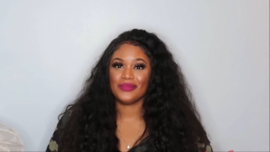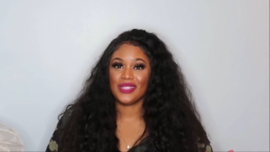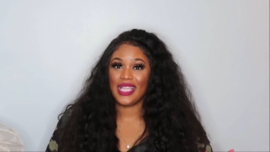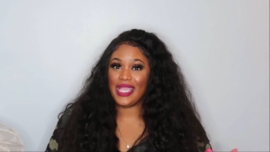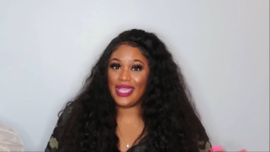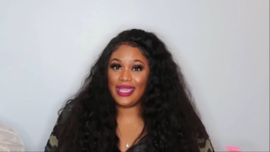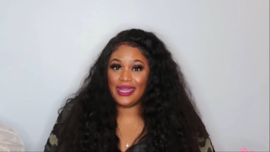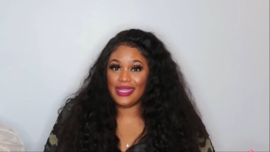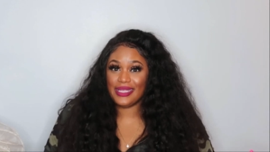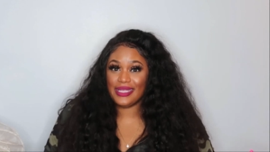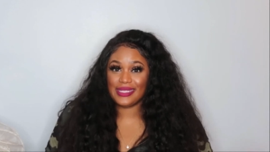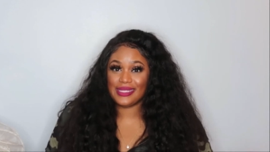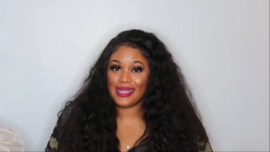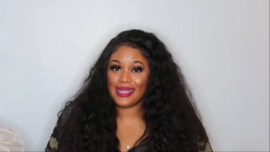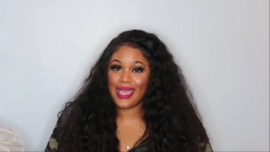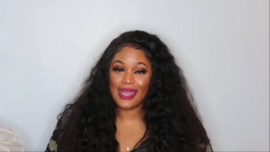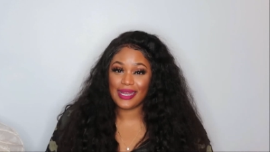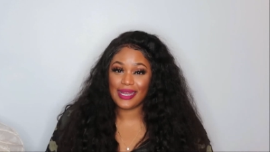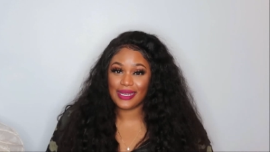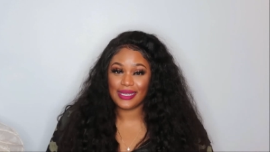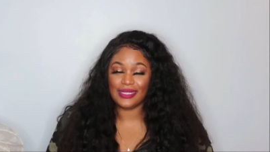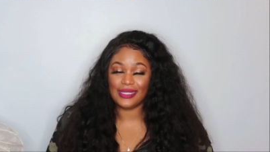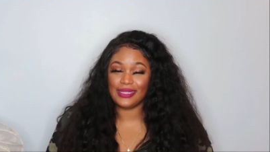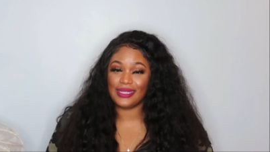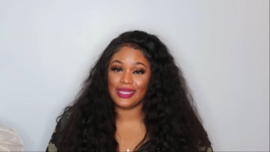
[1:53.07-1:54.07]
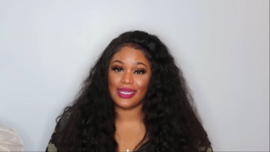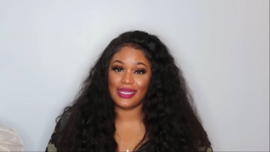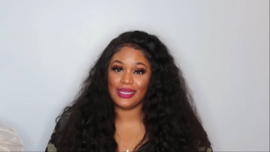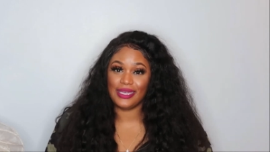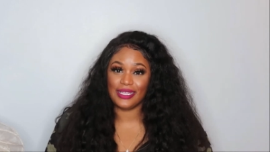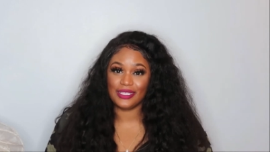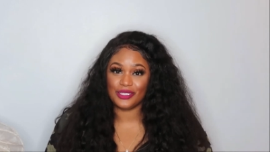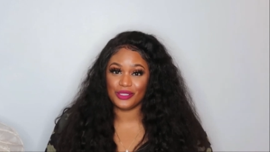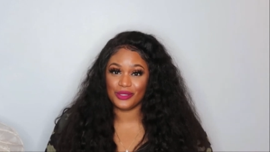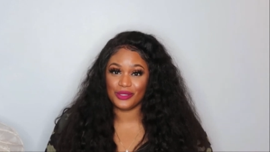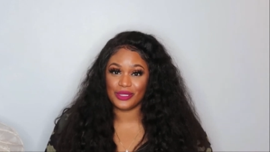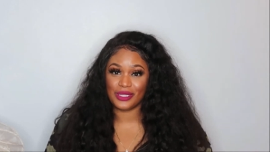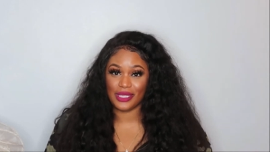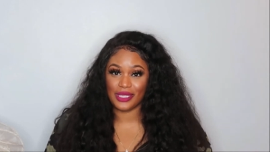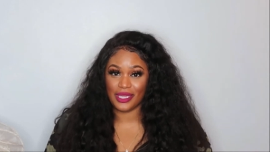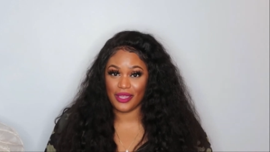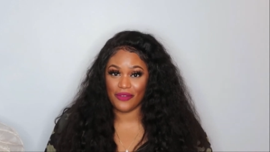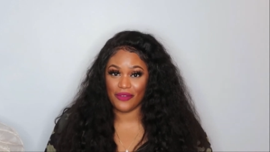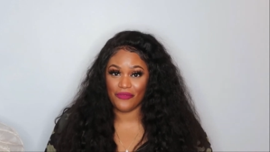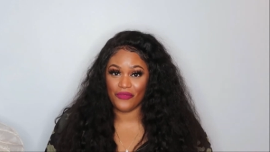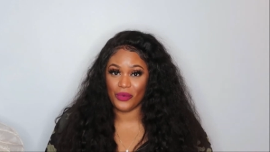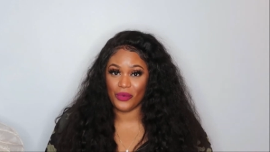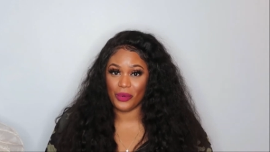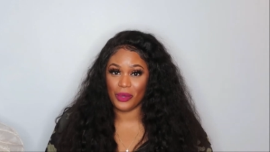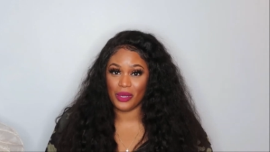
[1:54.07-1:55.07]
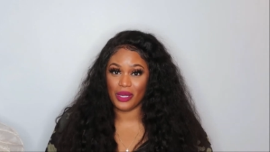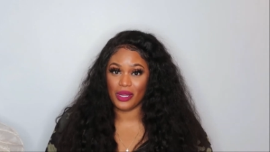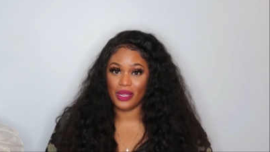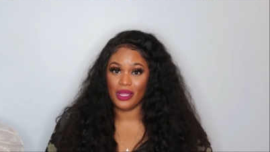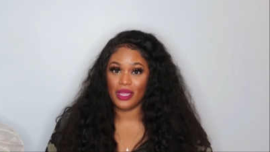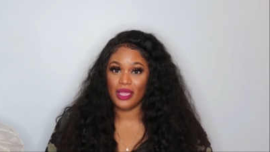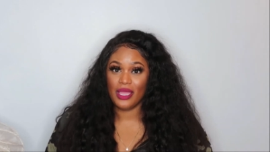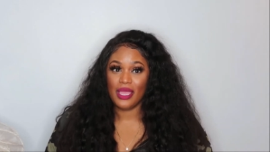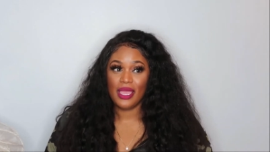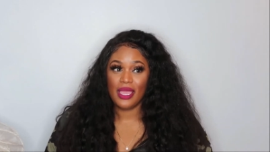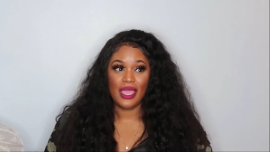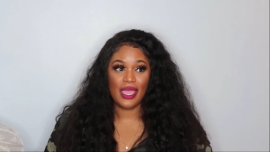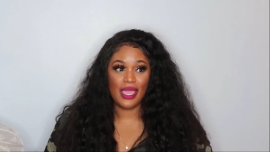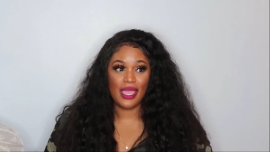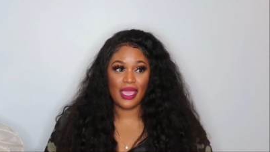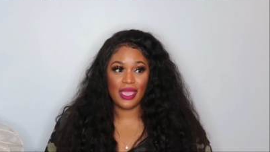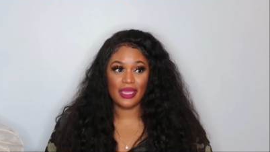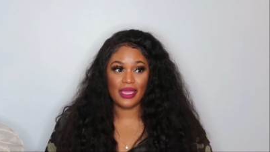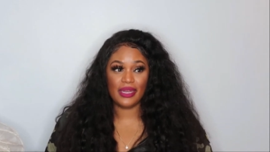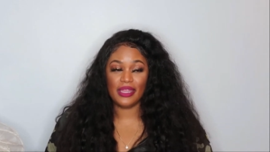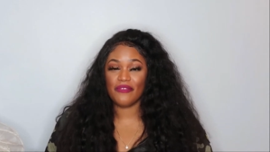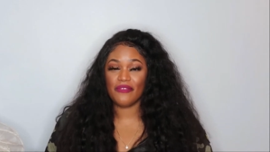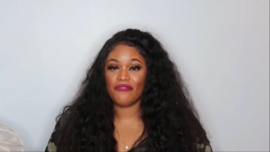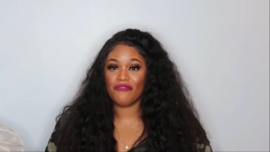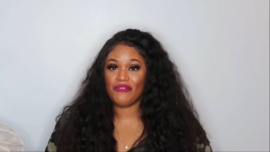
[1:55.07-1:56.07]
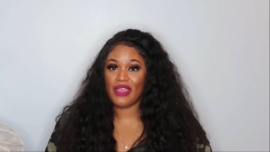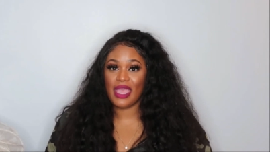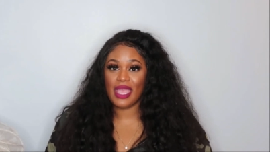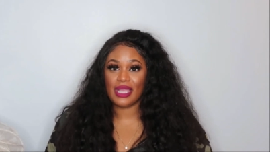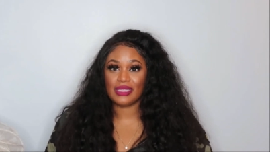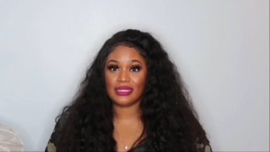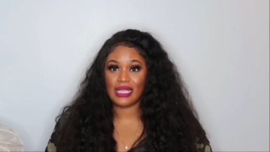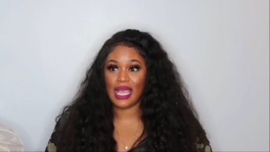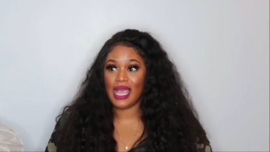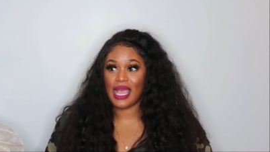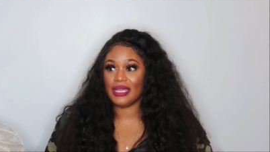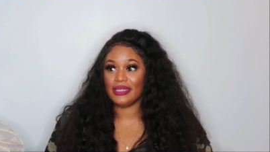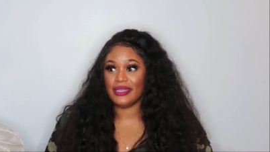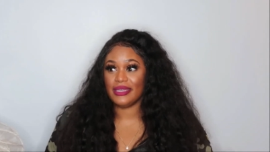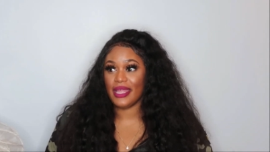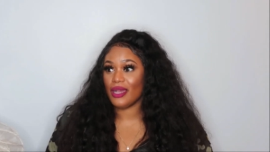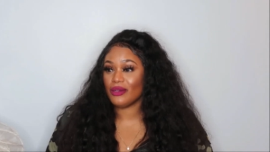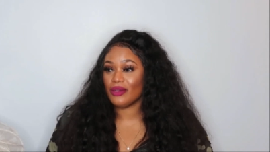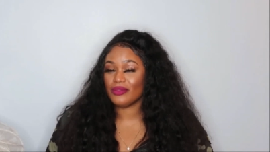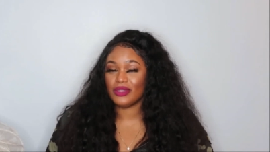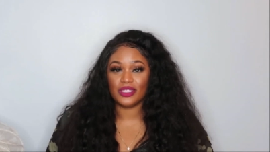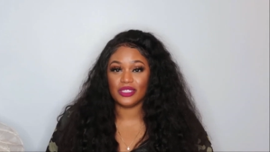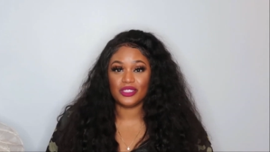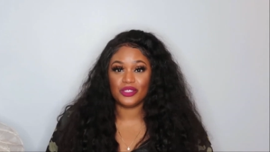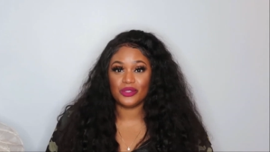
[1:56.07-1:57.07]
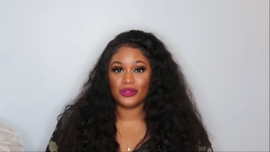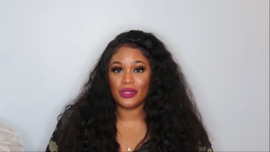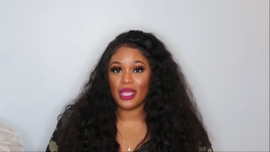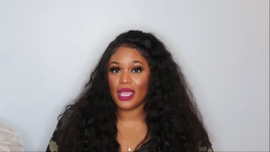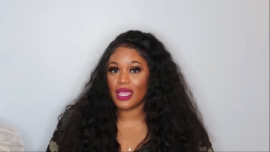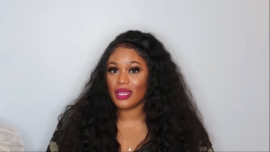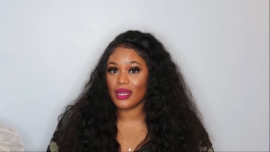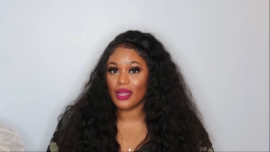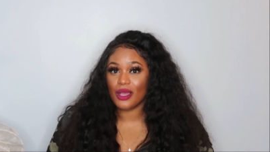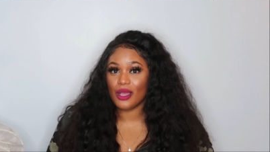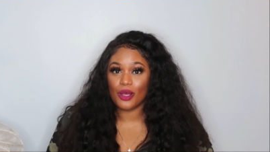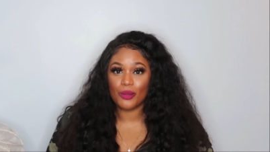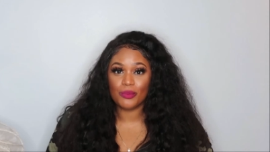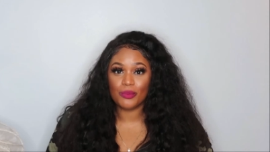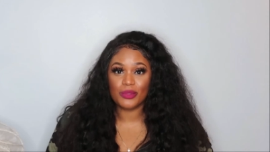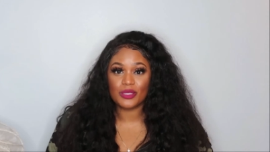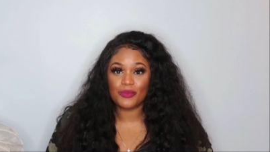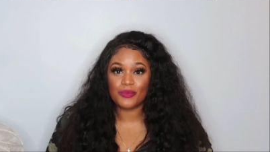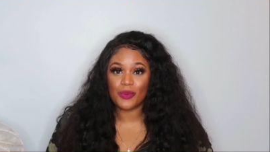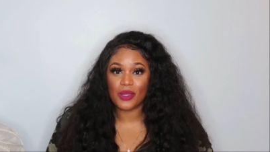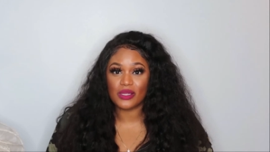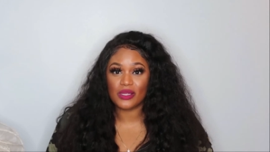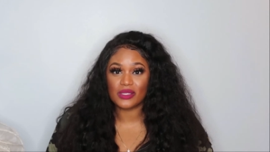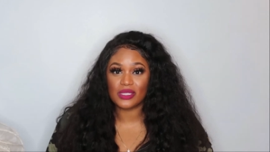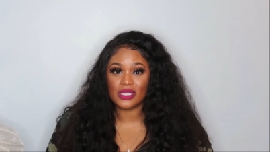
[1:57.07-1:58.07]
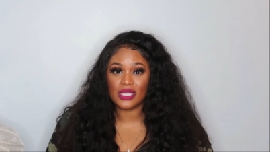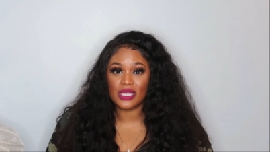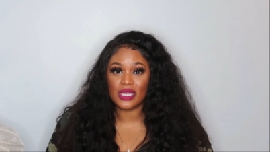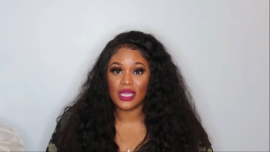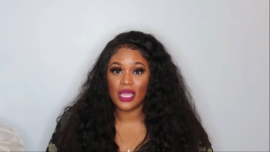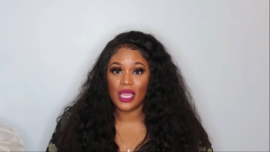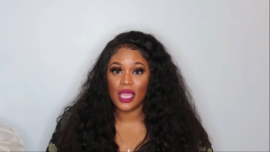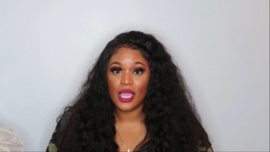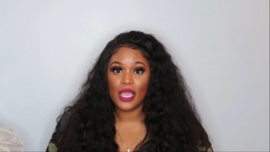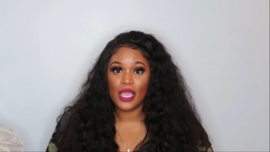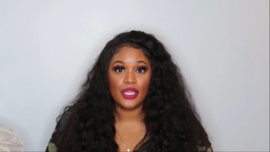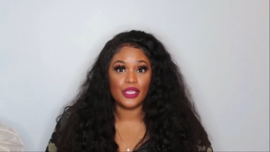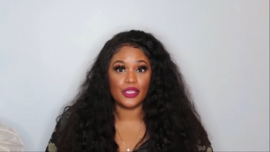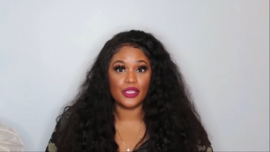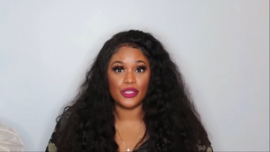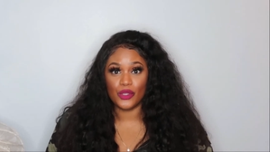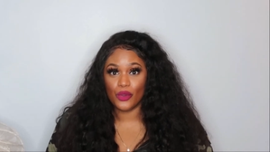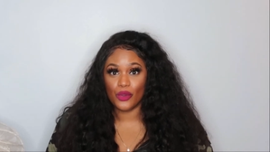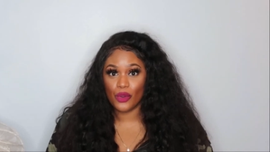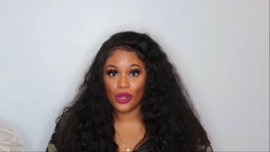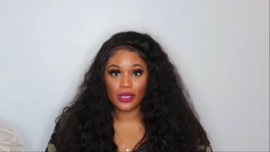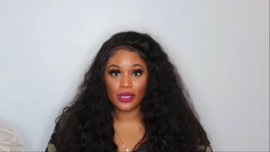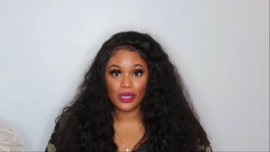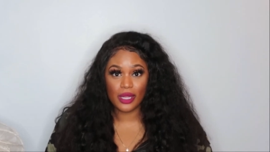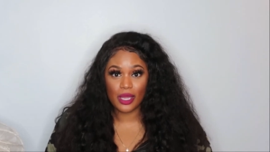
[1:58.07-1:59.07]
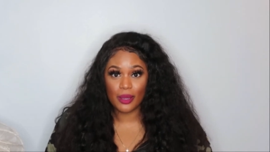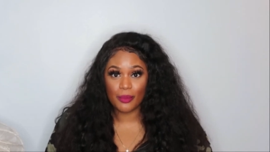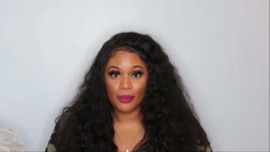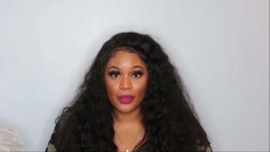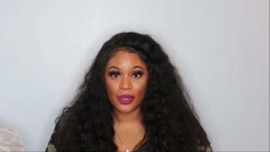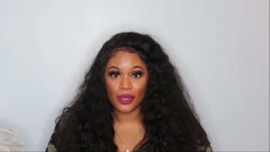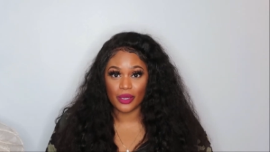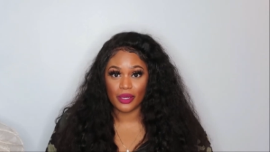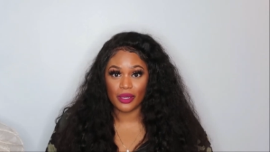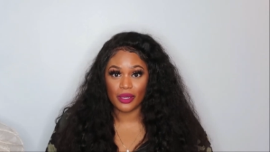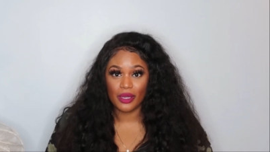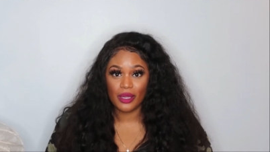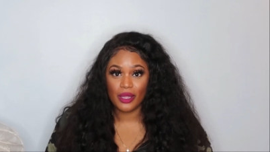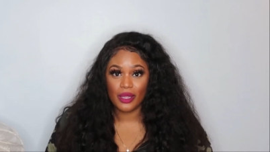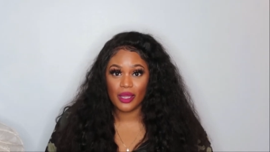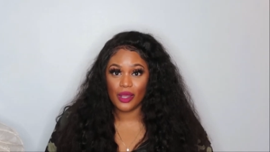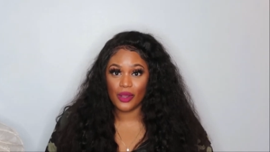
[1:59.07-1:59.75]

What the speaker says: And it's not anything that you stand for. And in fact, I doubt that you gave a homeless person your number.